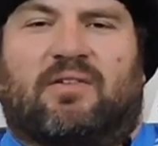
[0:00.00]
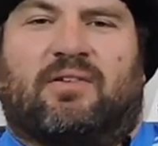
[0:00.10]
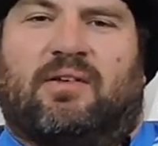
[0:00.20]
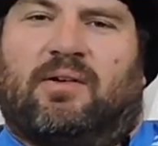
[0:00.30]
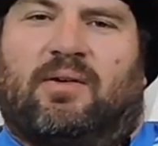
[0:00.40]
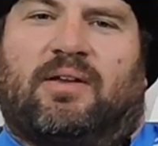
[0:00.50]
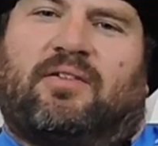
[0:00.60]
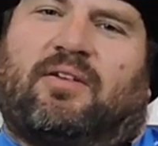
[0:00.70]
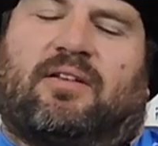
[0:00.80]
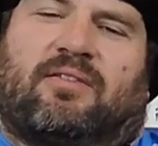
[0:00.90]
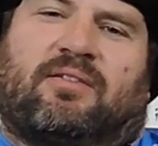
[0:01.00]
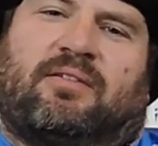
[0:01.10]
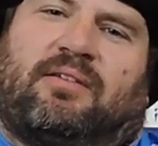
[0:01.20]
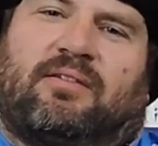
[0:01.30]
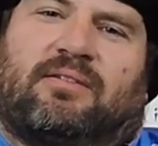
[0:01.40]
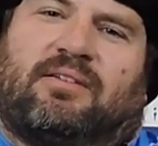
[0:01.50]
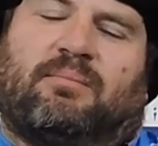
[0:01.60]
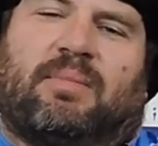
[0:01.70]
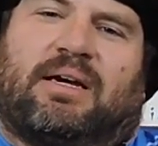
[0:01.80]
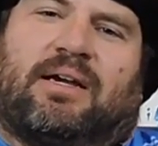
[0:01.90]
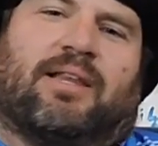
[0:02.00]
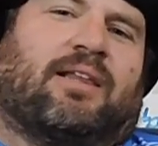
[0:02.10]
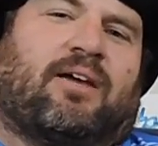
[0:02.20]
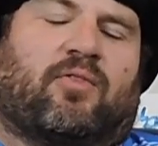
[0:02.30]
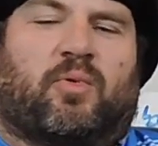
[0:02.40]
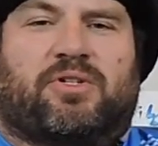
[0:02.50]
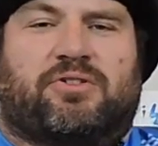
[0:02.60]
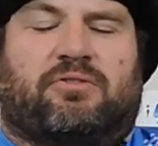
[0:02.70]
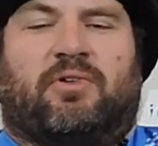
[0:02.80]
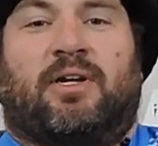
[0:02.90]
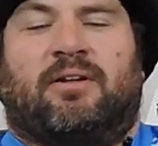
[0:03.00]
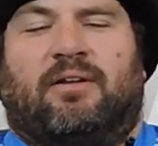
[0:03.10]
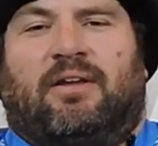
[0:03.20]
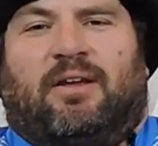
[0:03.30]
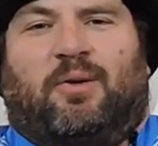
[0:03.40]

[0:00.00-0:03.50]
So as you can see to my left, which is your right,